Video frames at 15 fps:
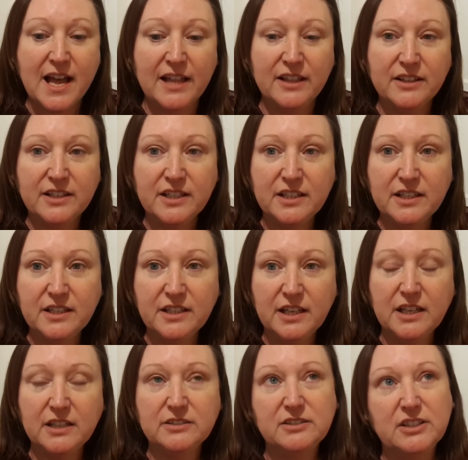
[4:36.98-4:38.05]
Eleanor,
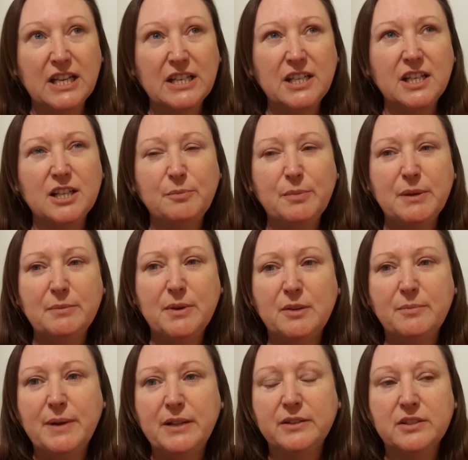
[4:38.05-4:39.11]
I'll tell you a little bit more
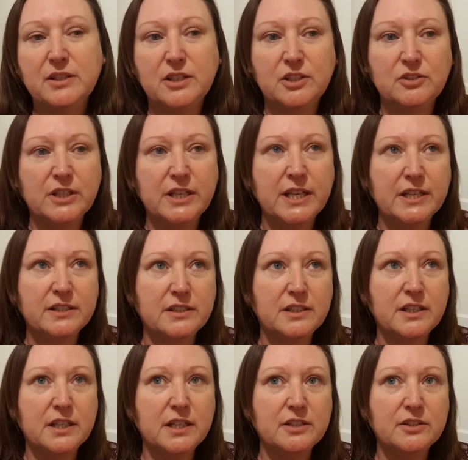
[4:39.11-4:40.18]
about the surgery
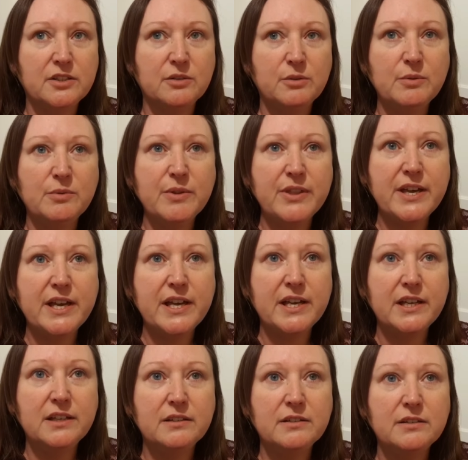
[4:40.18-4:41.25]
yesterday. So we were
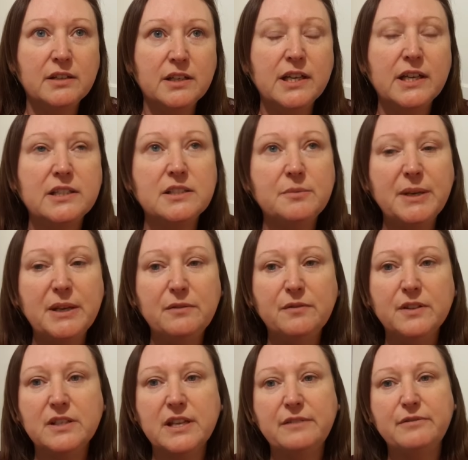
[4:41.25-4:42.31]
there, had to be in
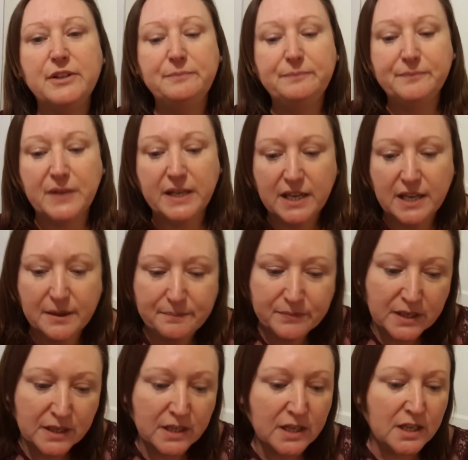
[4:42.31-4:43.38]
for 7 AM.
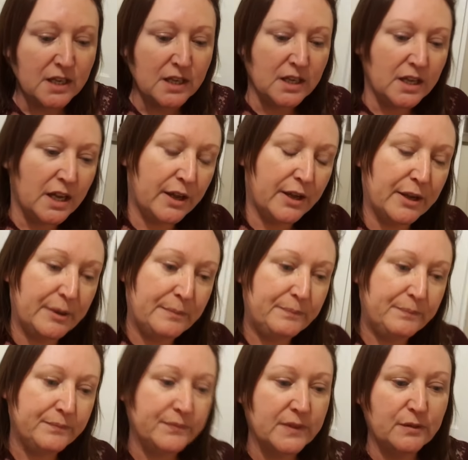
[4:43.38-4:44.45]

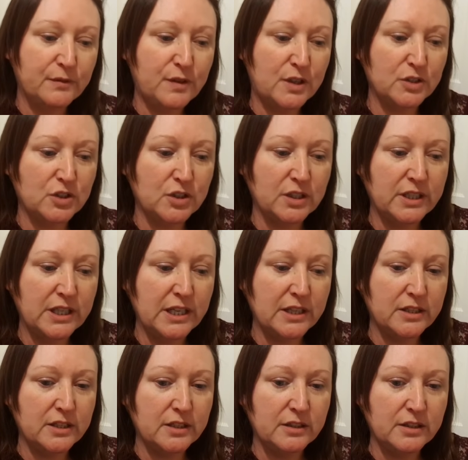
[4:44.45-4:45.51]
Fortunately,
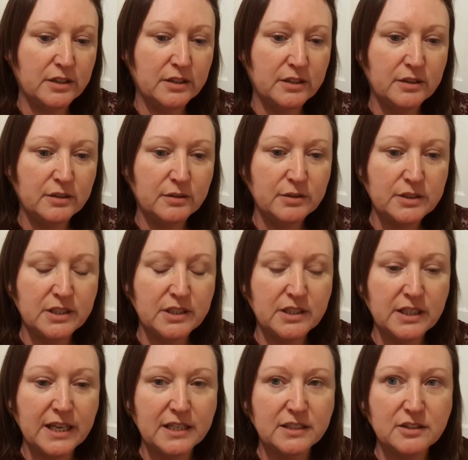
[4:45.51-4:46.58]
Eleanor
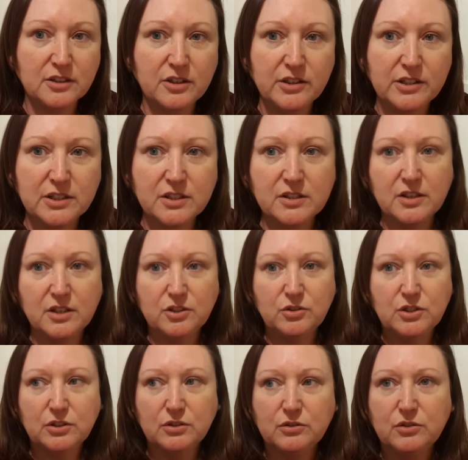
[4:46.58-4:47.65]
didn't get to go into
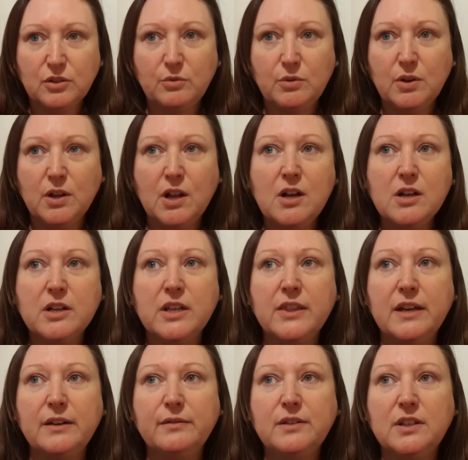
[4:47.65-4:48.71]
surgery till 2 o'clock in
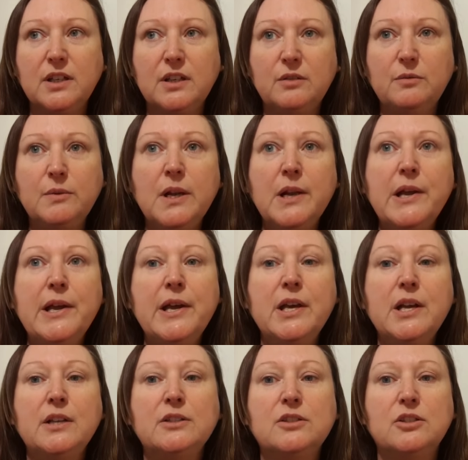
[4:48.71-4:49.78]
the afternoon.
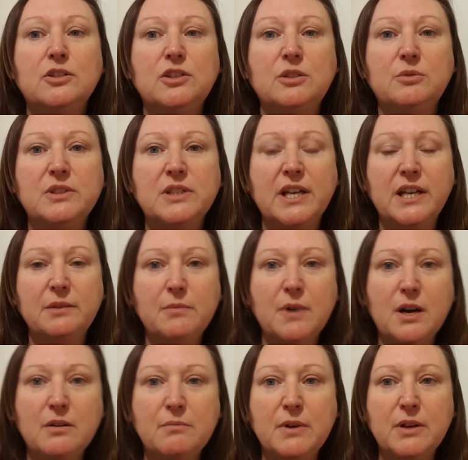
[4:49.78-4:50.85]
So she was getting
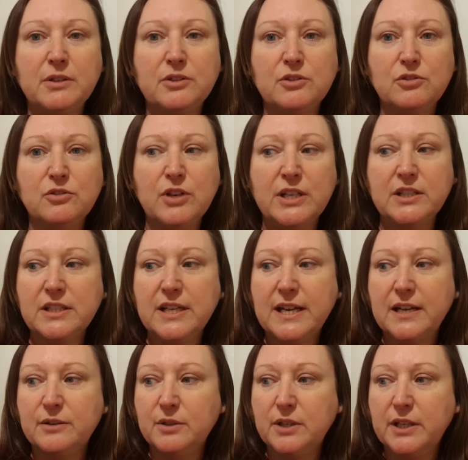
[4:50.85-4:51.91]
more and more stressed
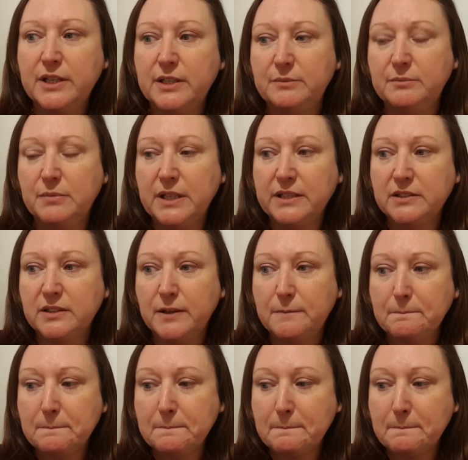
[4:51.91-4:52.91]
out, bless her.